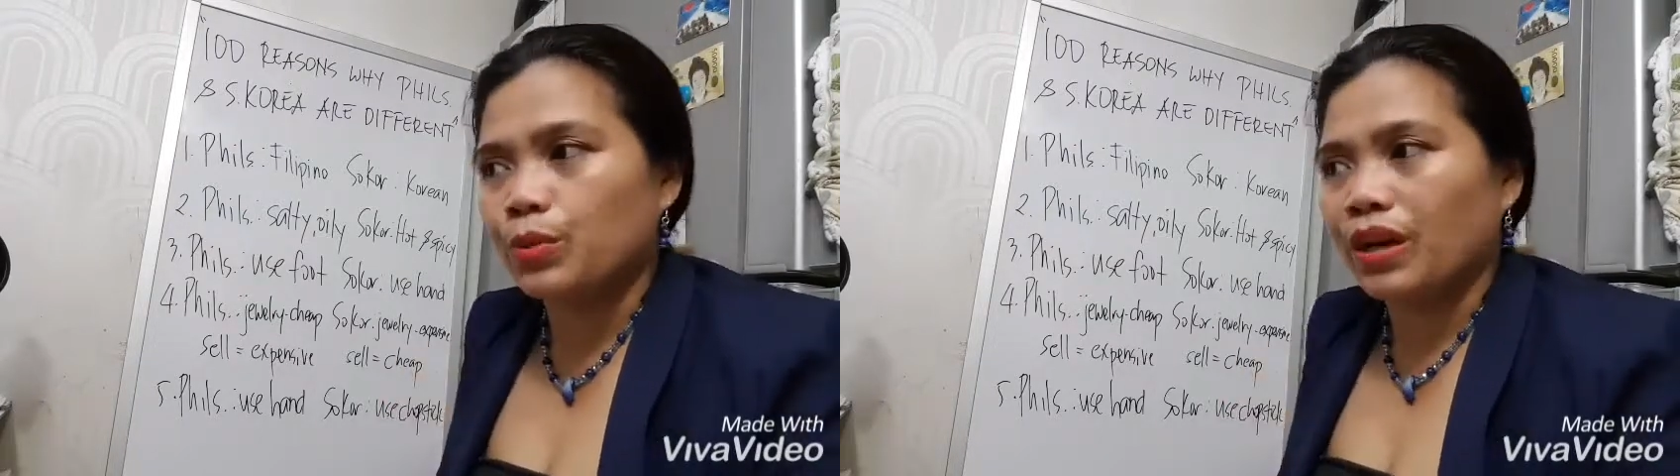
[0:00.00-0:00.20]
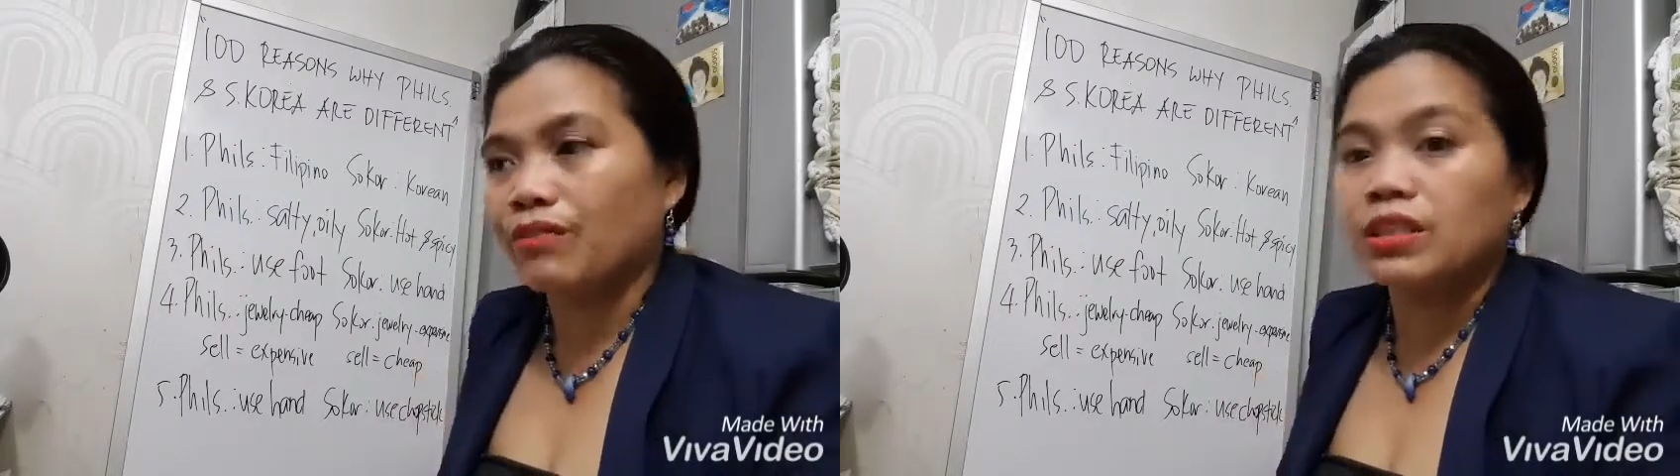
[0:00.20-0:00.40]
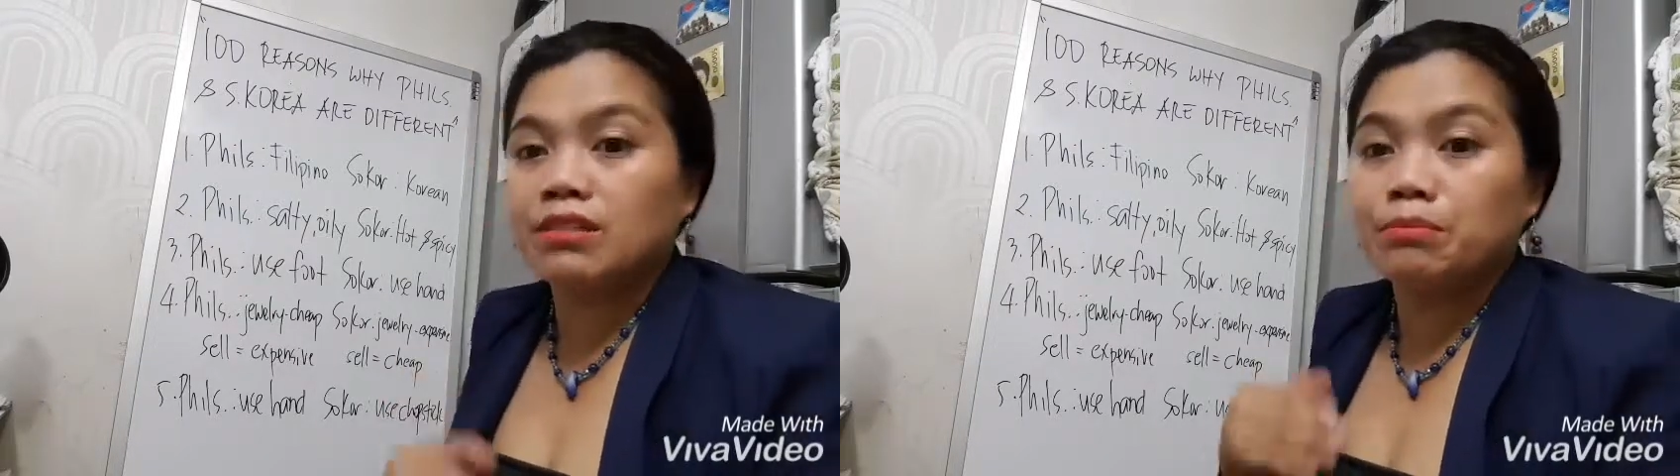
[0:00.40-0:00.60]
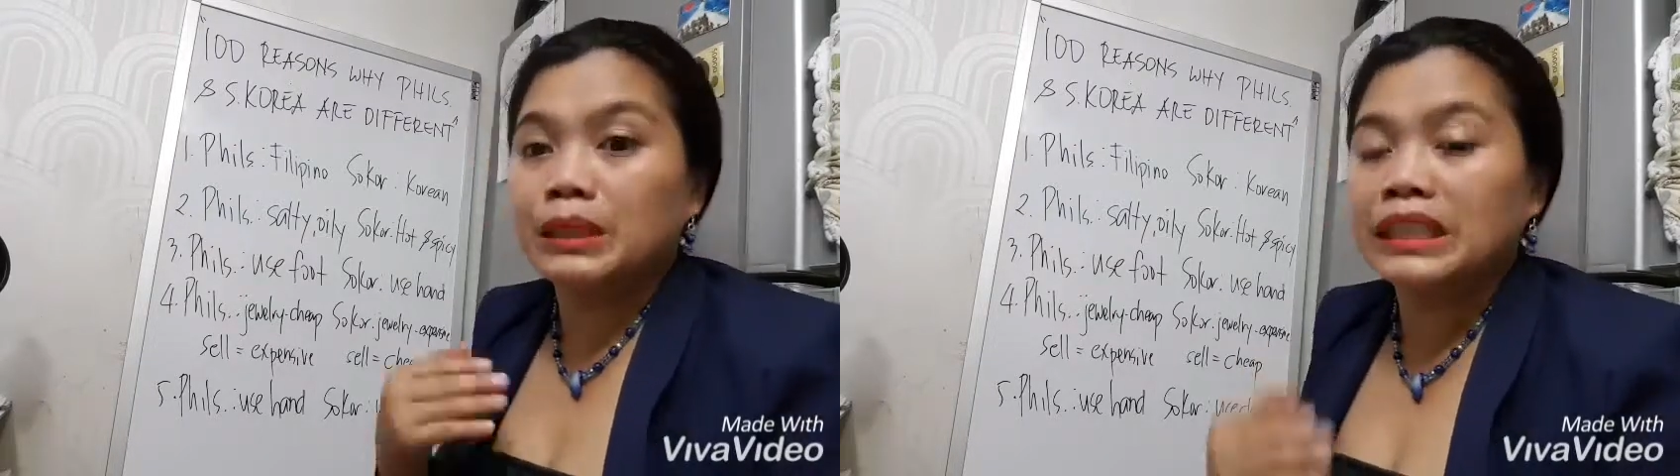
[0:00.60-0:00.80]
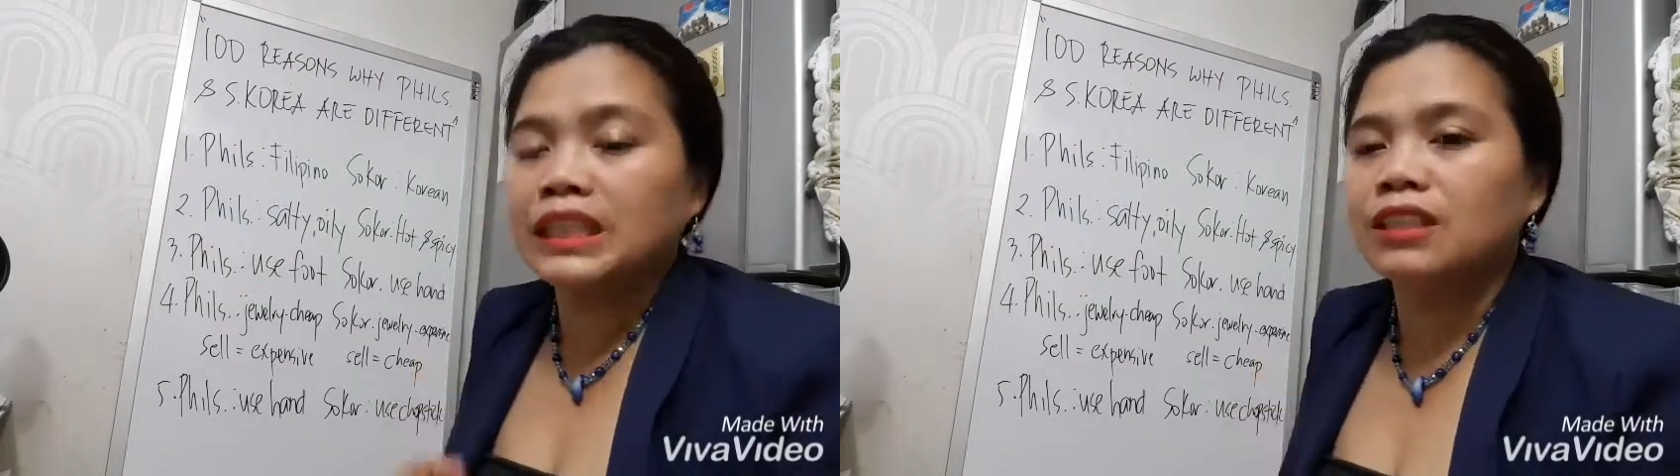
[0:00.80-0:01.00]
we have this
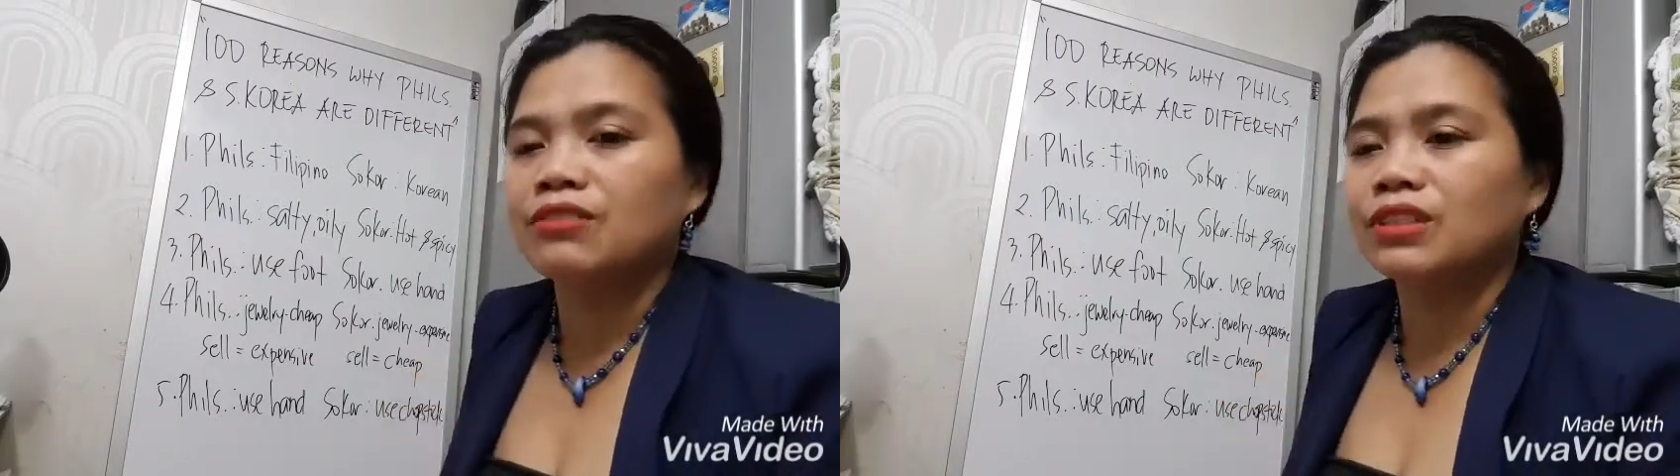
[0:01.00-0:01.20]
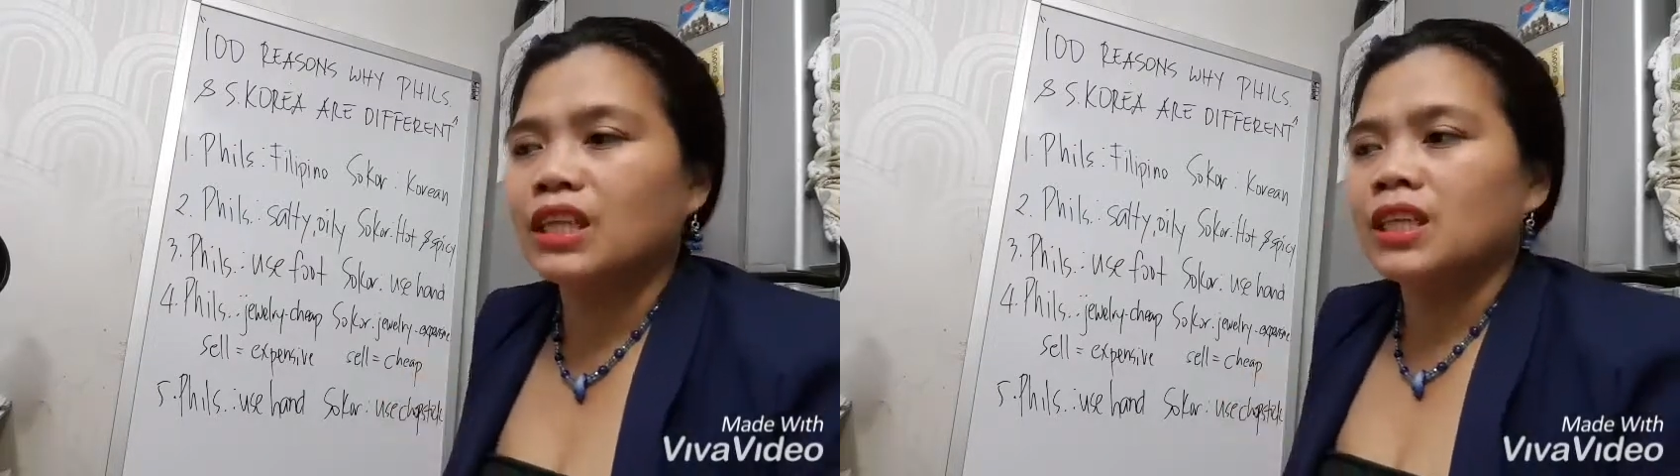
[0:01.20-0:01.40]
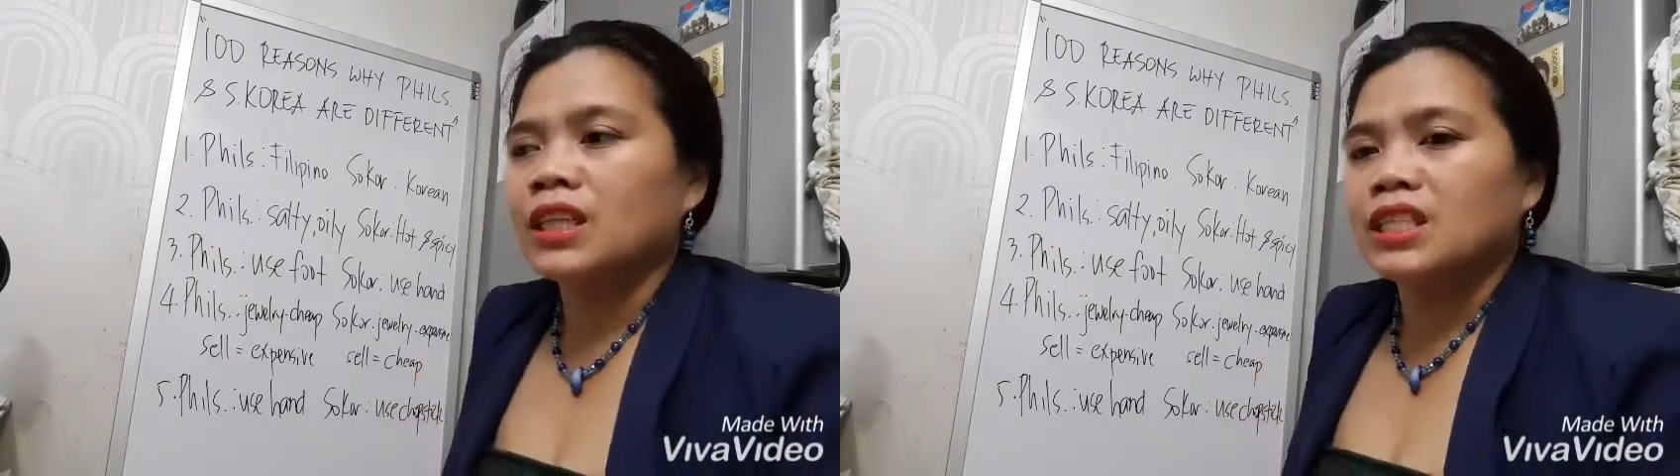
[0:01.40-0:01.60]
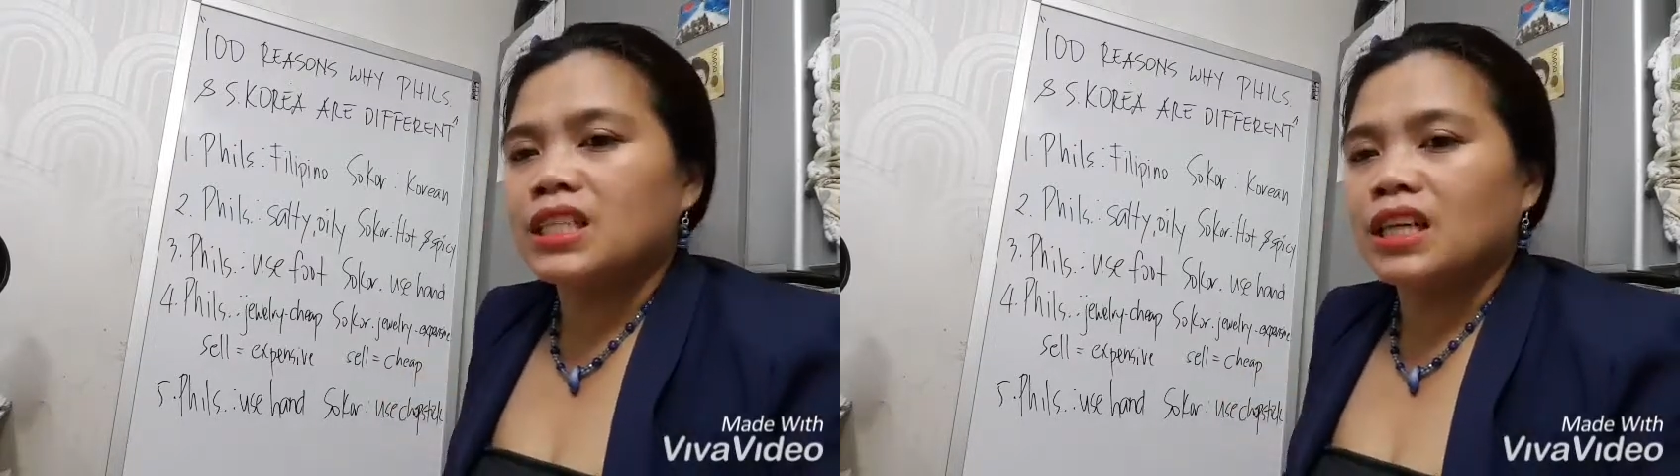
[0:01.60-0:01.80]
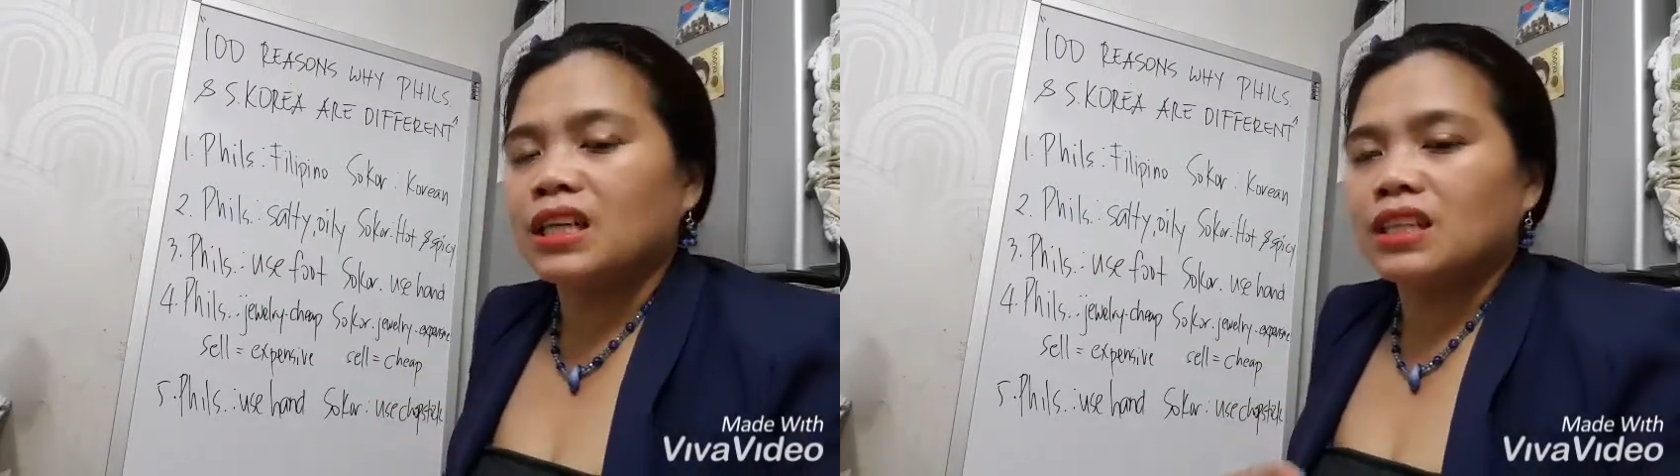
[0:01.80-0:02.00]
belief
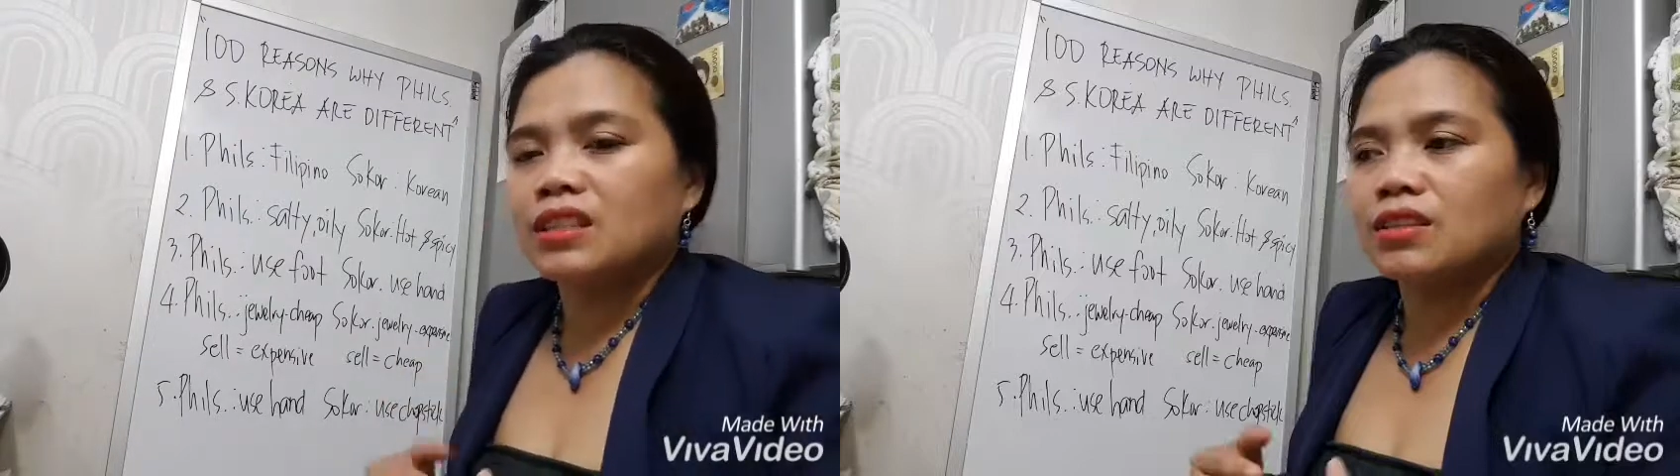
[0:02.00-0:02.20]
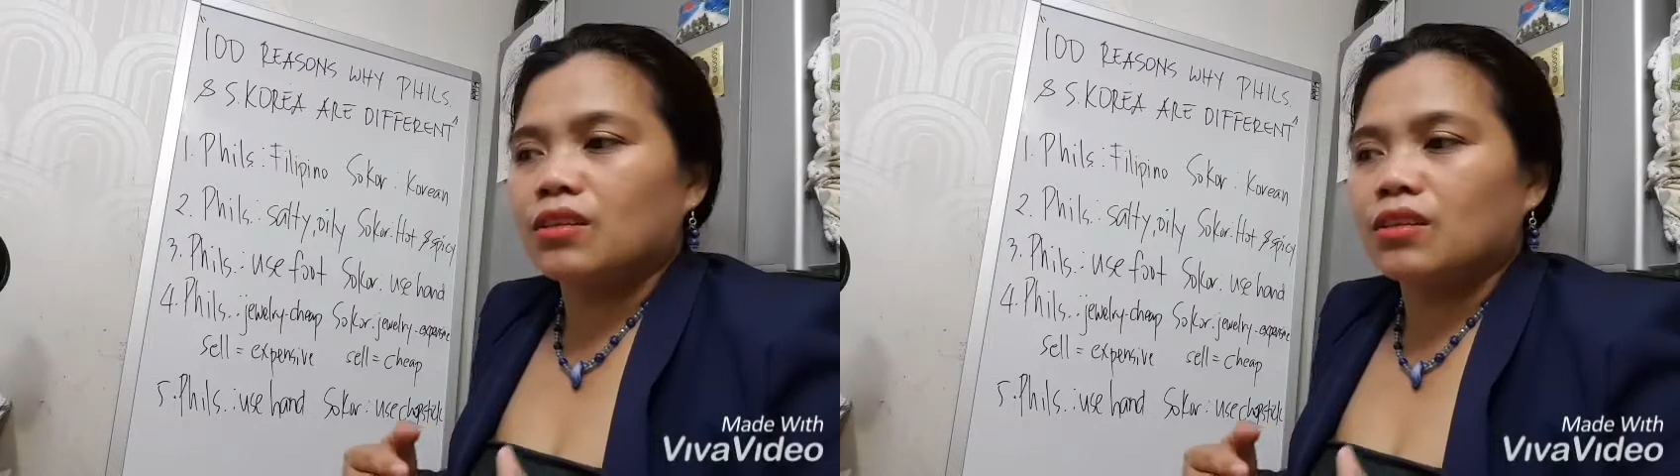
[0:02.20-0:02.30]
that